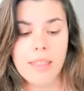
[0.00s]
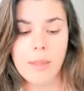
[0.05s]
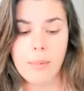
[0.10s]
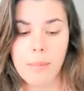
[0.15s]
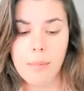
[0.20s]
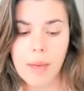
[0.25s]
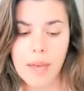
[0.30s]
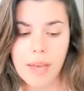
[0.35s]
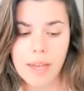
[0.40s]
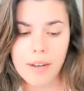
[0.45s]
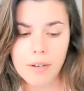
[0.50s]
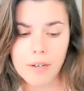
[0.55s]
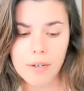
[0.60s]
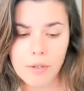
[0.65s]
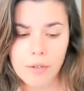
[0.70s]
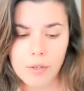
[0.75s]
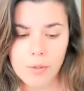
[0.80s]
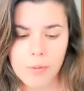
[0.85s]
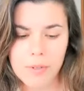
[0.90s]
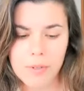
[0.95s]
The bad
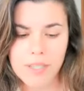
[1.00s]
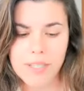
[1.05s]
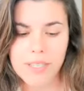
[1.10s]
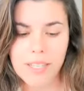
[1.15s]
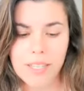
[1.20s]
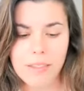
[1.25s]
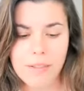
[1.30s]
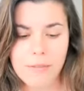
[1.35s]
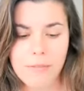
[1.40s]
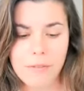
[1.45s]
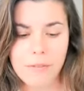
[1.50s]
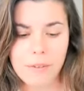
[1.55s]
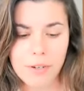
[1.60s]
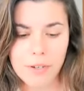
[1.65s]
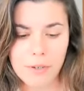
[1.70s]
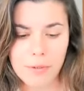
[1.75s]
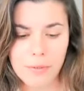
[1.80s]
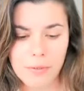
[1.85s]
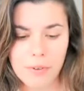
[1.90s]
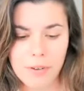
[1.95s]
news was that the
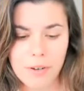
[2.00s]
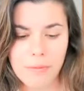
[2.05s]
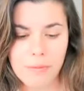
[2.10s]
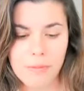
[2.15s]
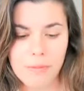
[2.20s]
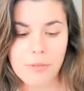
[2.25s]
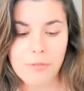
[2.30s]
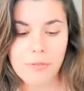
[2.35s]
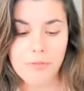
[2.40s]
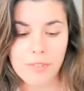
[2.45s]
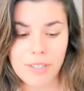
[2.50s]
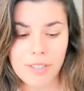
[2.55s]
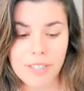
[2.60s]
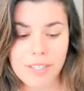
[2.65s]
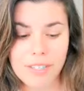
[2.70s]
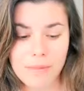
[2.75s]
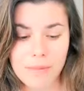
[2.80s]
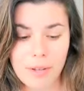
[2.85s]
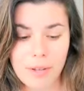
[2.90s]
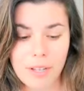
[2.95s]
first one was
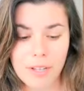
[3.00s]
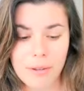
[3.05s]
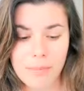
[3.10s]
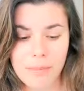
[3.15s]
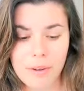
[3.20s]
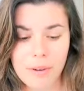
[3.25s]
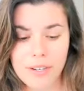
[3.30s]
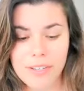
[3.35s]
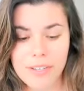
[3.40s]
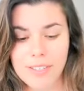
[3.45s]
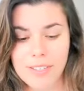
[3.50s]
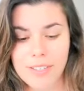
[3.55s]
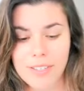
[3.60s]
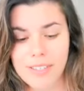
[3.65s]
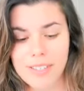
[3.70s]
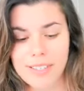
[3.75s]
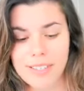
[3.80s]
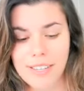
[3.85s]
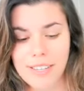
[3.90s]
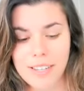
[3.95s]
really small in comparison
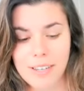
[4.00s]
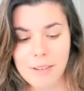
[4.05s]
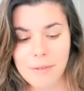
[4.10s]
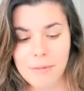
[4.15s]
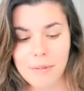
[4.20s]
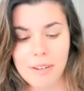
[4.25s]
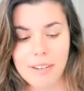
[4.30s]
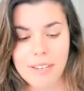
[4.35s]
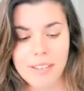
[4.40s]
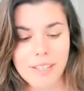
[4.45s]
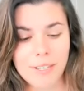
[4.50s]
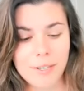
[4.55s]
to the second one.